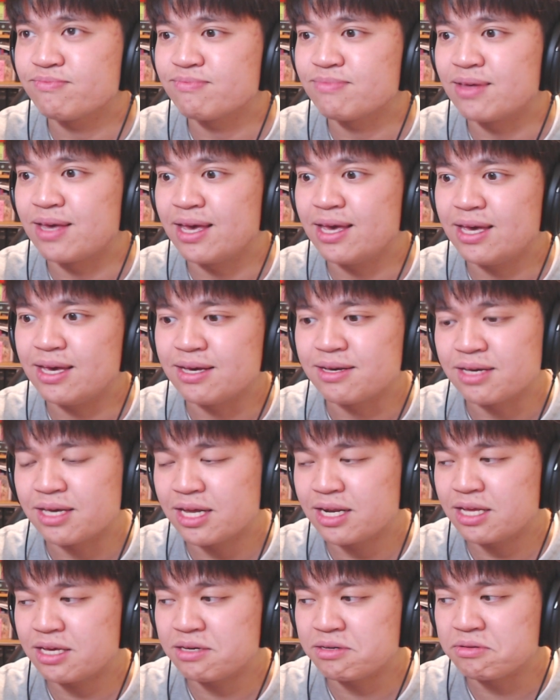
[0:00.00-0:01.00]
hey,
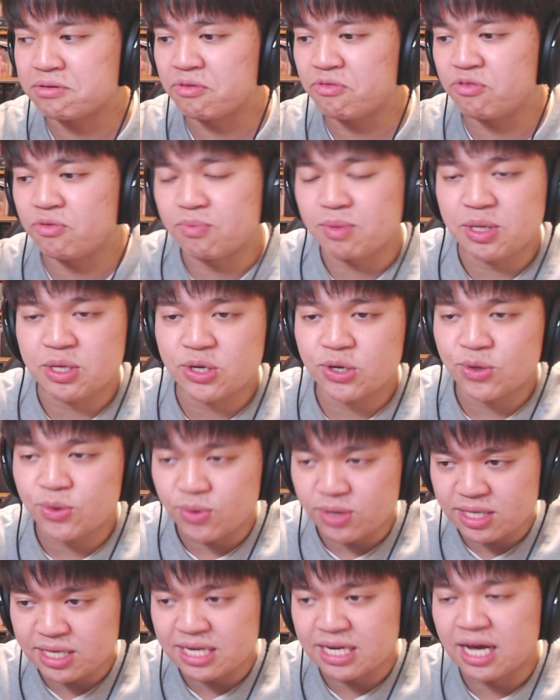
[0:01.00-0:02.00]
getting familiar
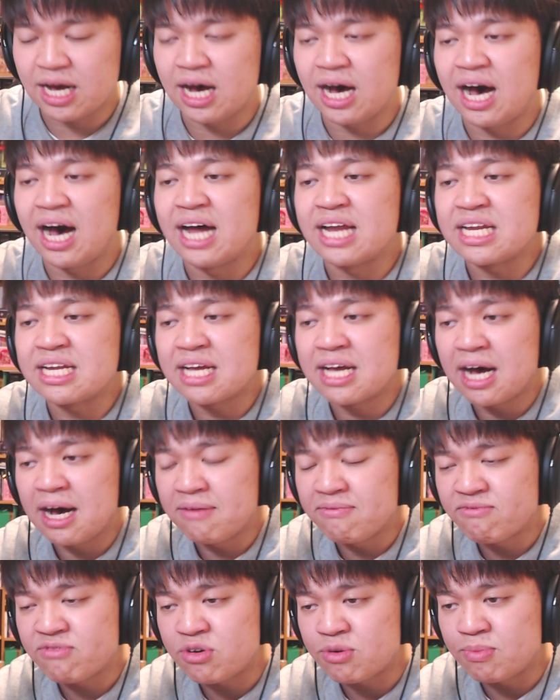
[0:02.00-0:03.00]
with an
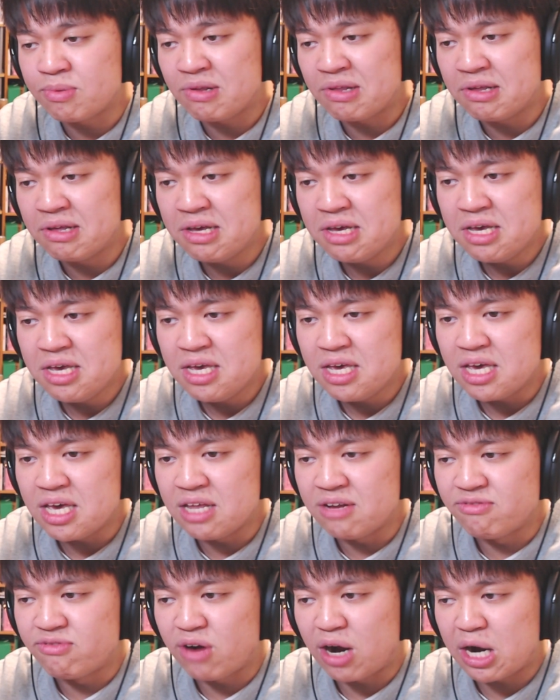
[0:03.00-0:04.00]
uncomfortable
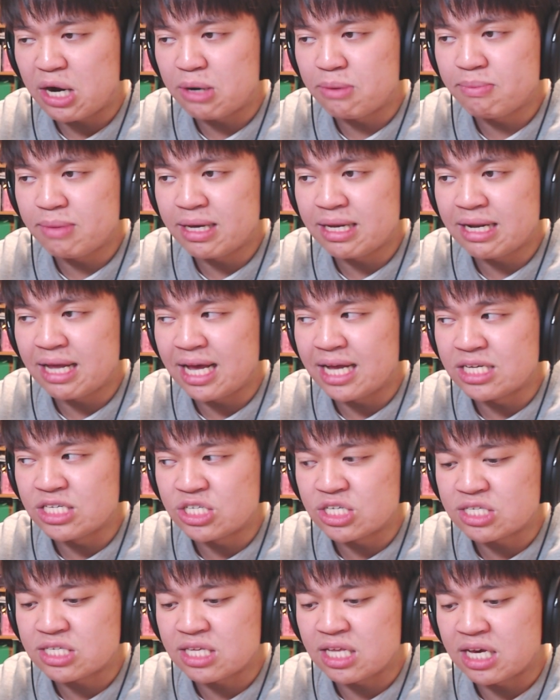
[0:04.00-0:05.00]
environment and
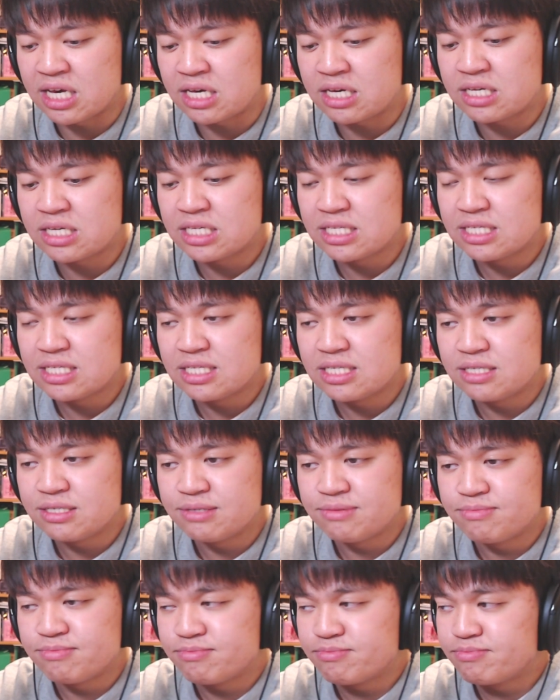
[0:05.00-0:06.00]
just like
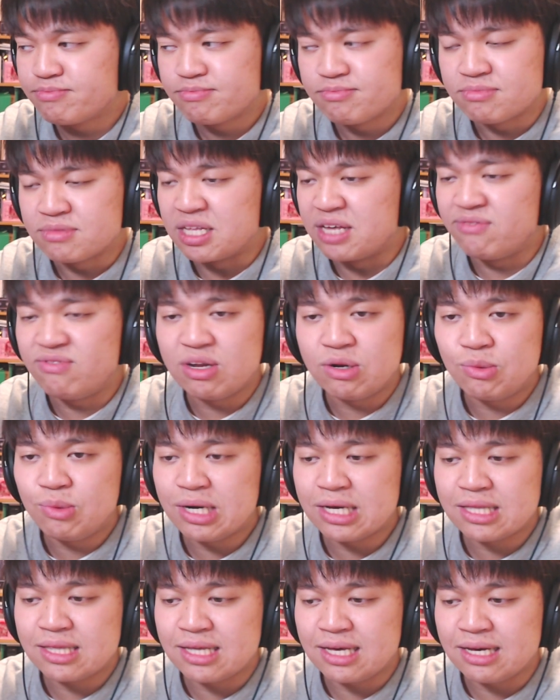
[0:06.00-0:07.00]
living
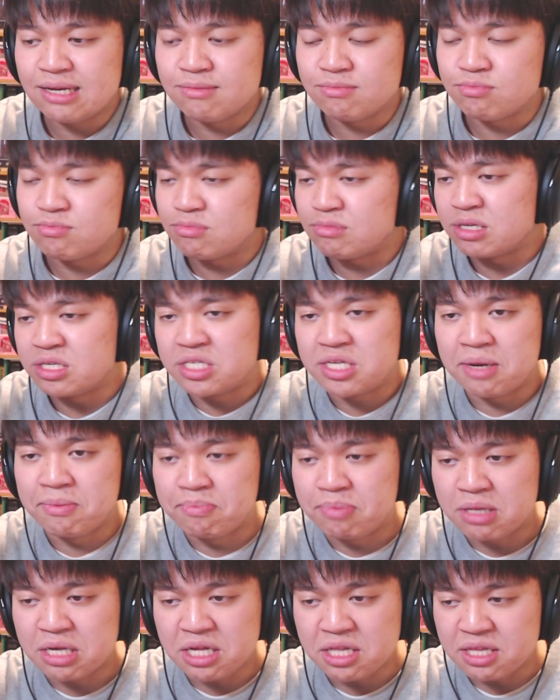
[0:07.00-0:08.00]
with it is
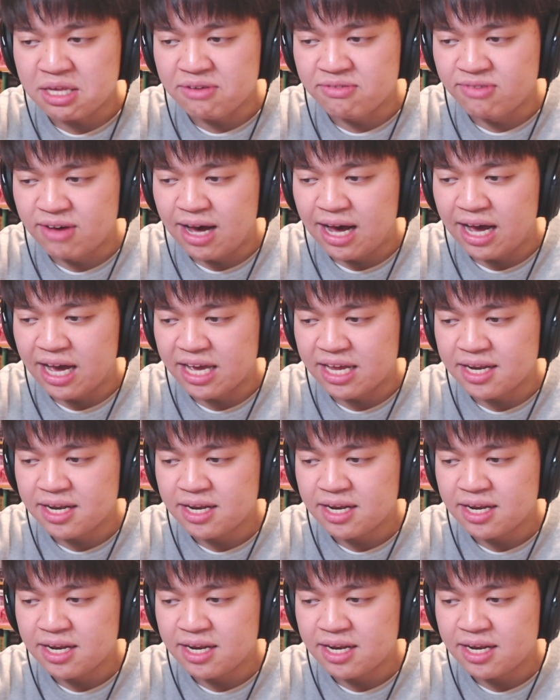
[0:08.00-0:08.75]
completely fine.